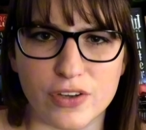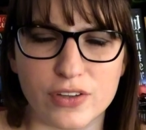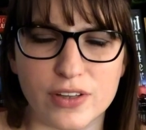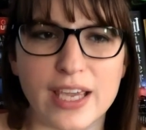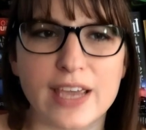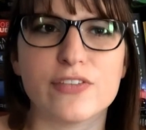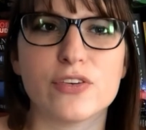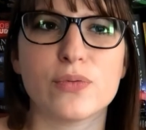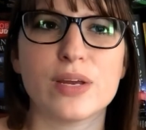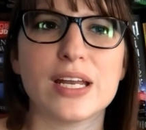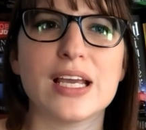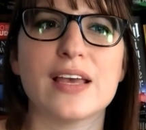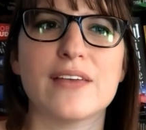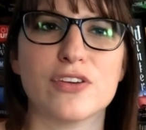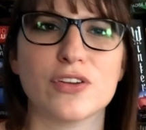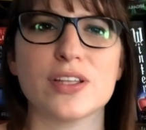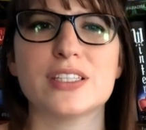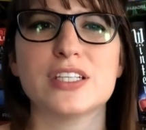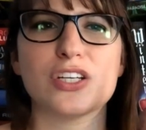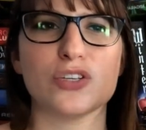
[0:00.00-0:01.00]
Like if
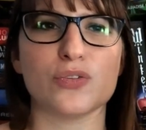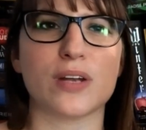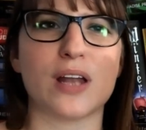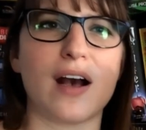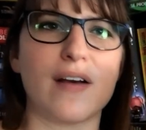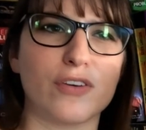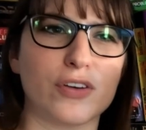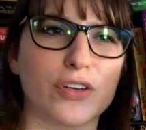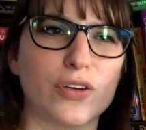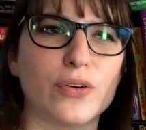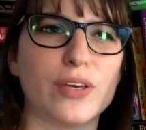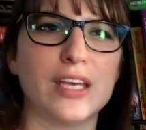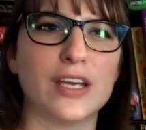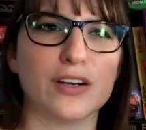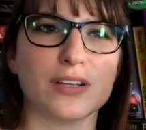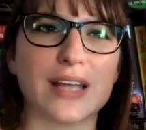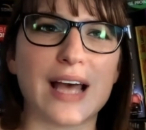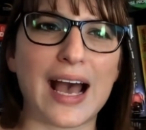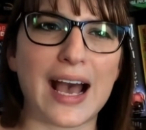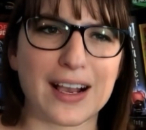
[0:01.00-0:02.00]
you're listening to a novel, you'll hear
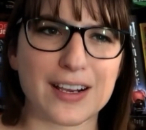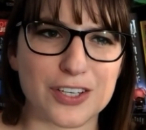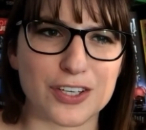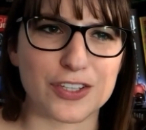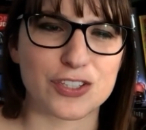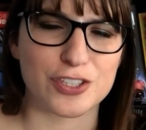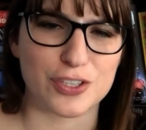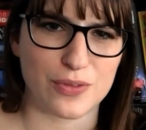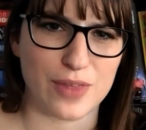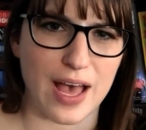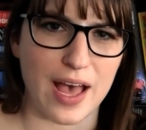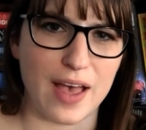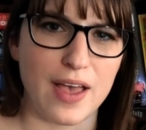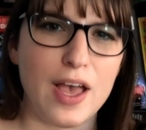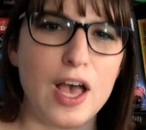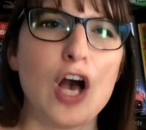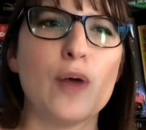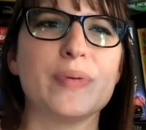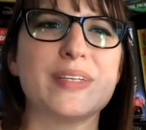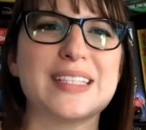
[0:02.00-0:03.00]
the actors do that,
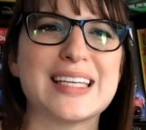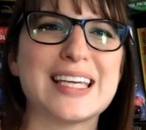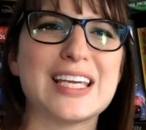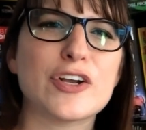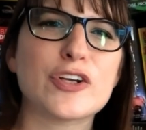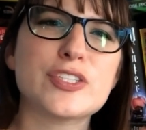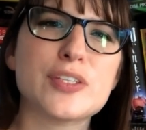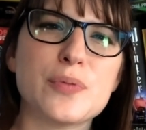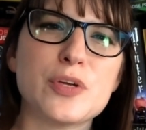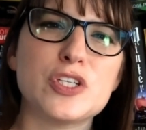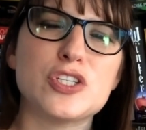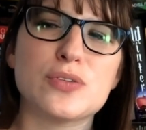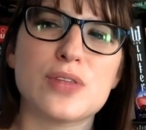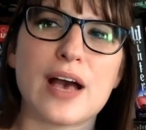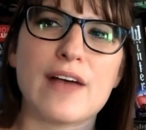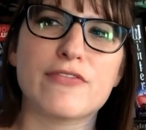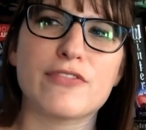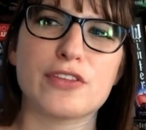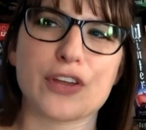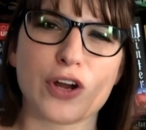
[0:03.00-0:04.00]
but to hear someone do
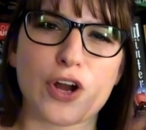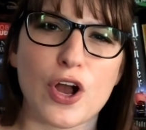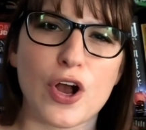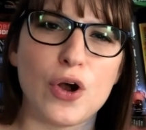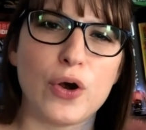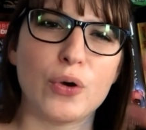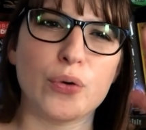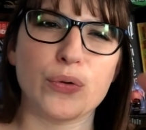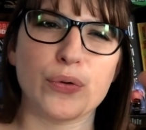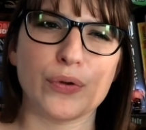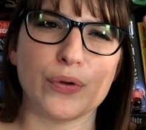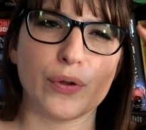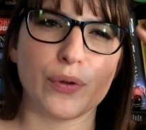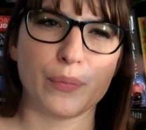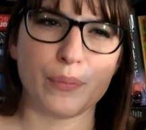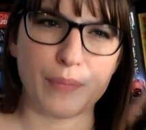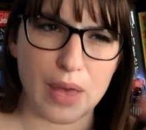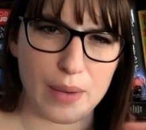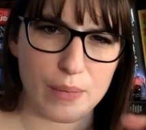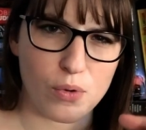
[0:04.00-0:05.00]
that for their own
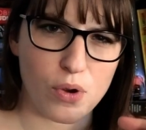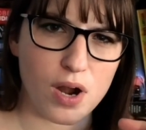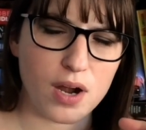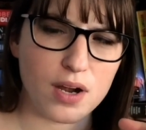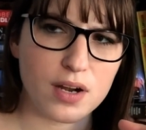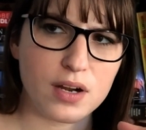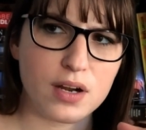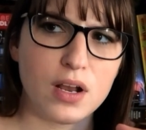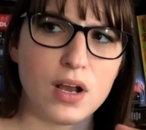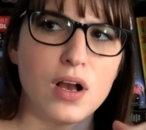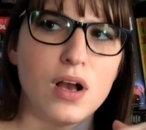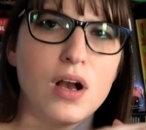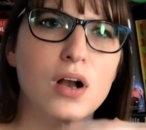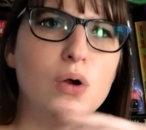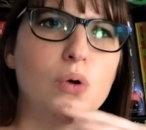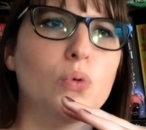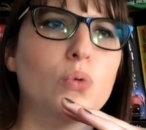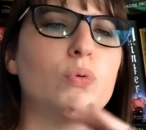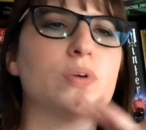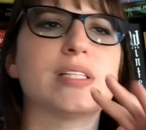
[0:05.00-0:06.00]
memoir
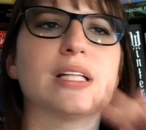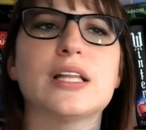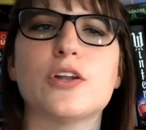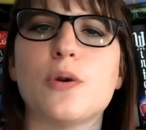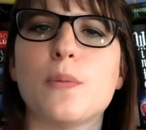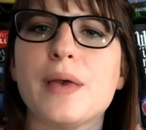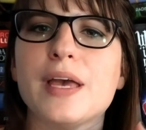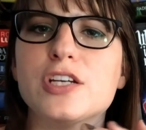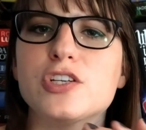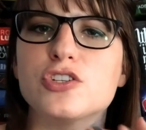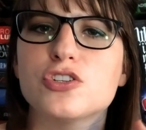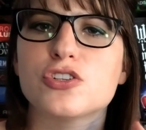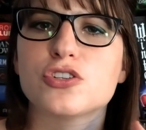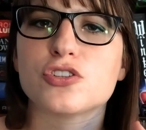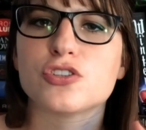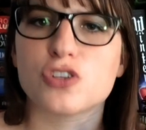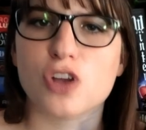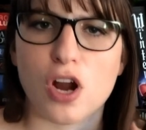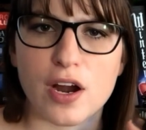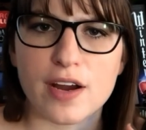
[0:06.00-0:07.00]
was a little bit
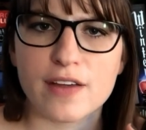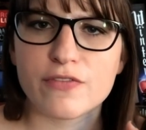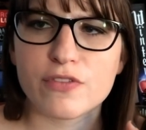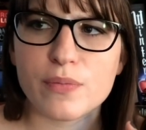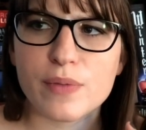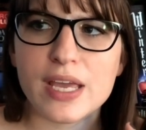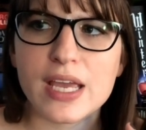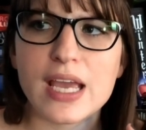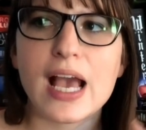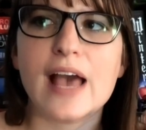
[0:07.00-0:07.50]
jarring for me.